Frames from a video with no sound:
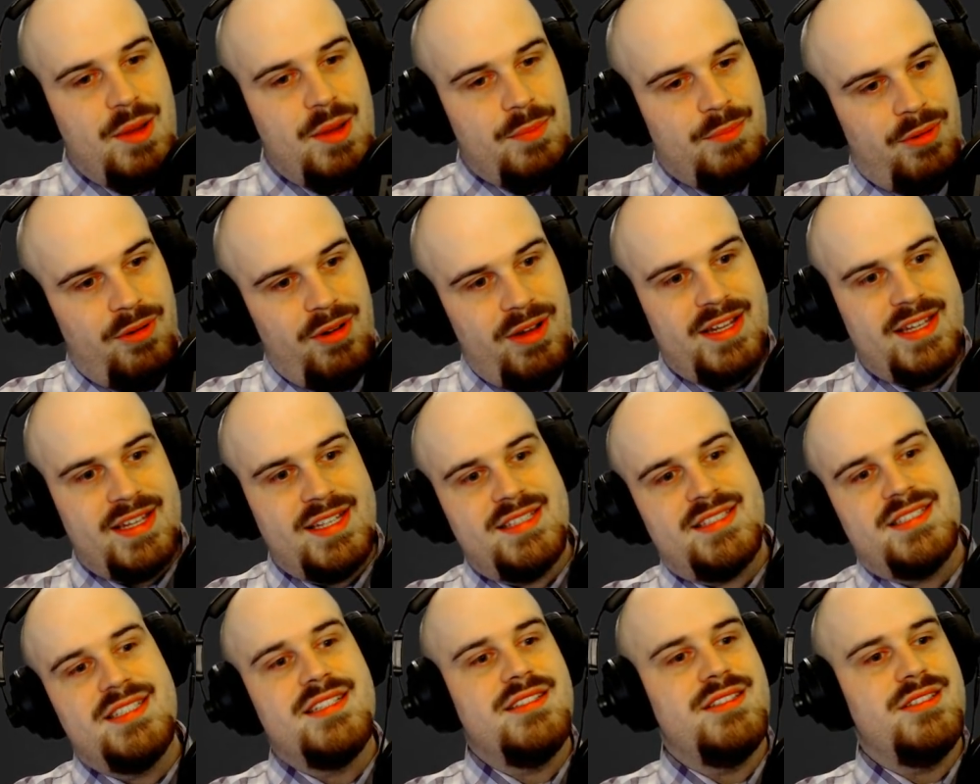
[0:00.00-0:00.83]
Point
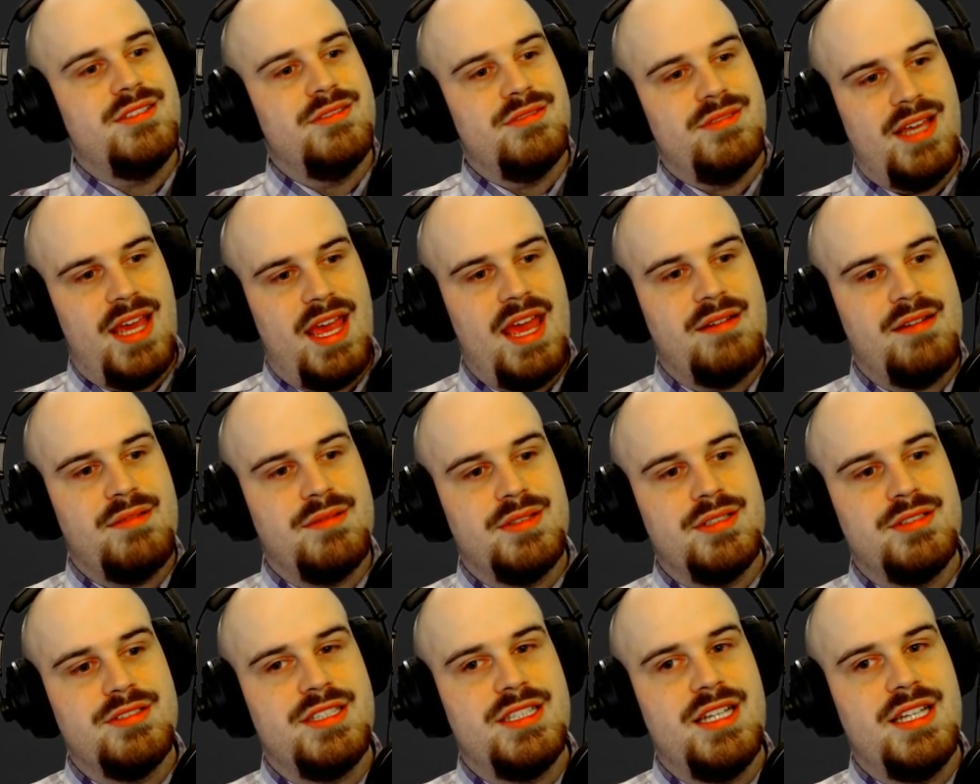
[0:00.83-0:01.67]
is, you can
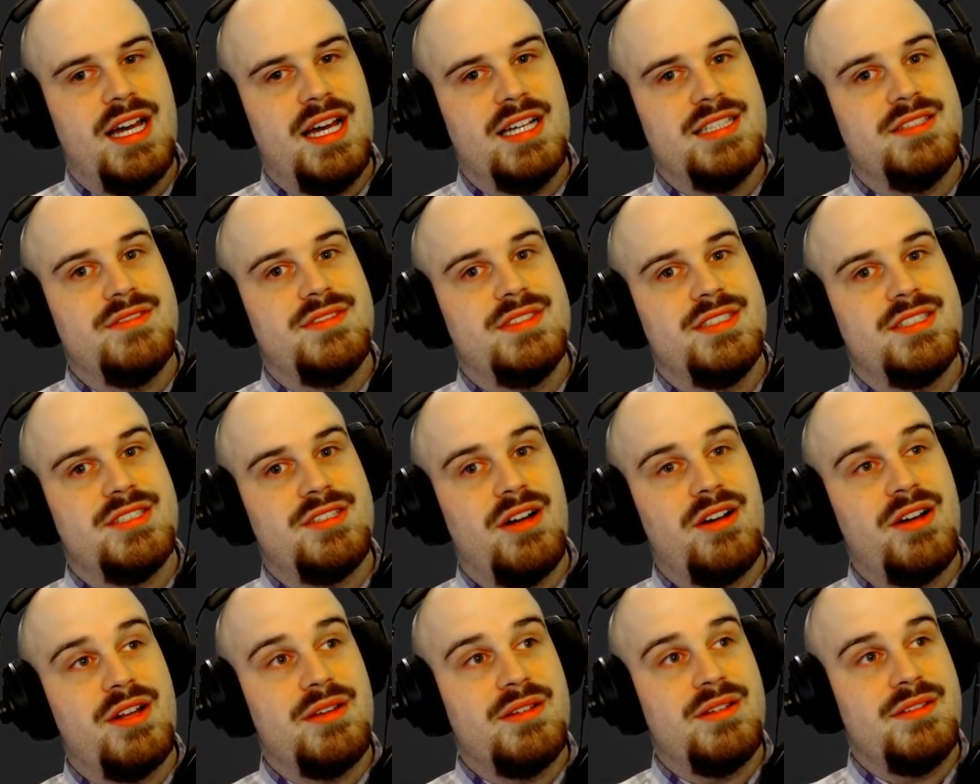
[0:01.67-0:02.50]
reduce the odds of
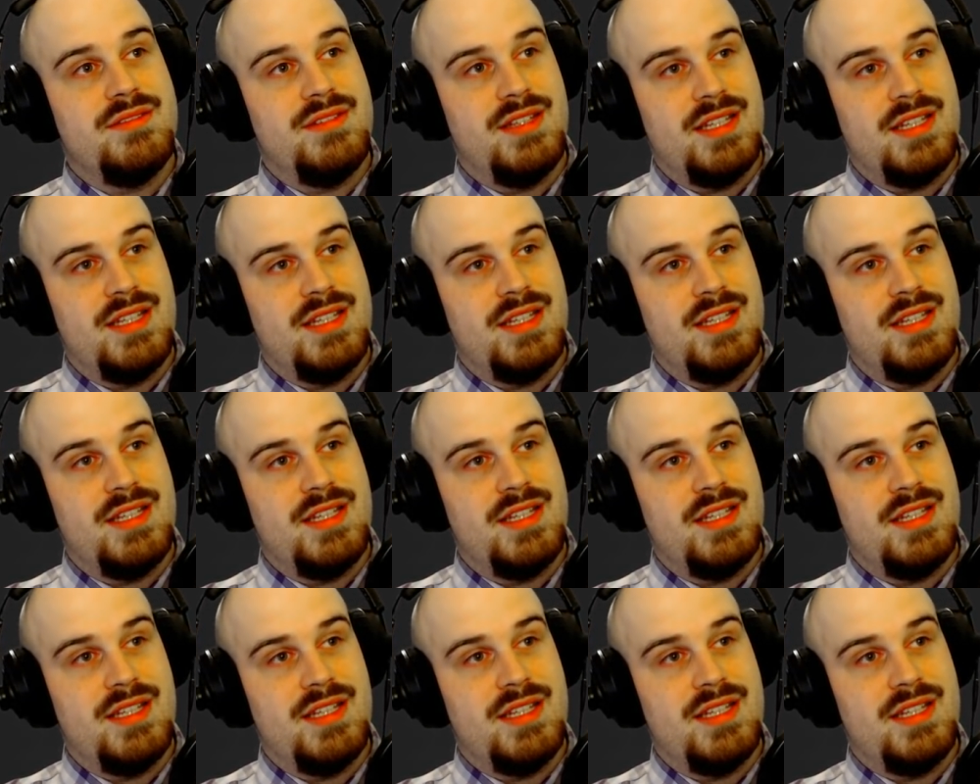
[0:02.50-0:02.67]
starting